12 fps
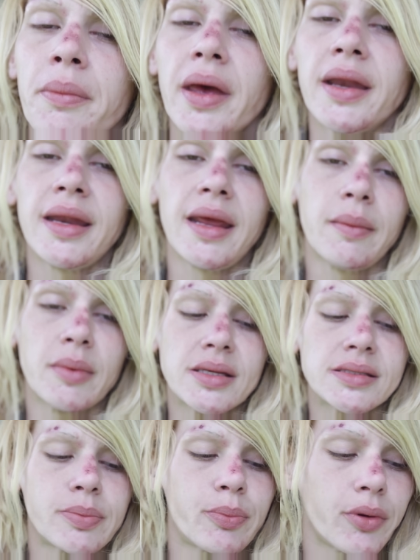My name
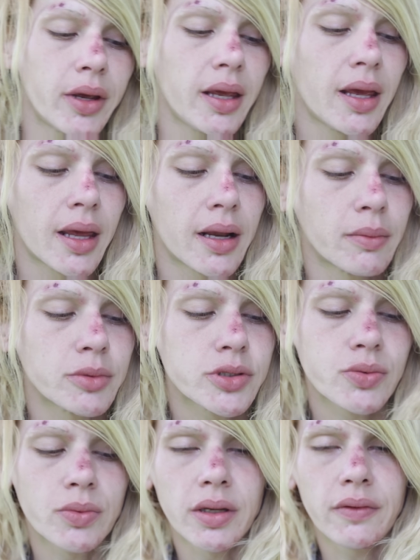is Bre and I'm
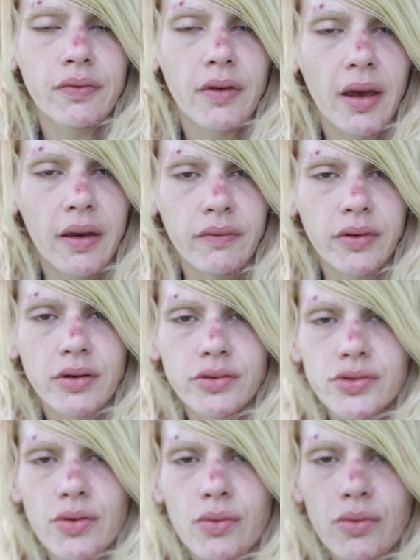25
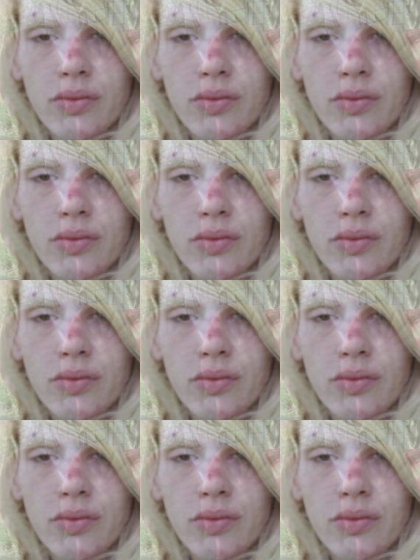years old.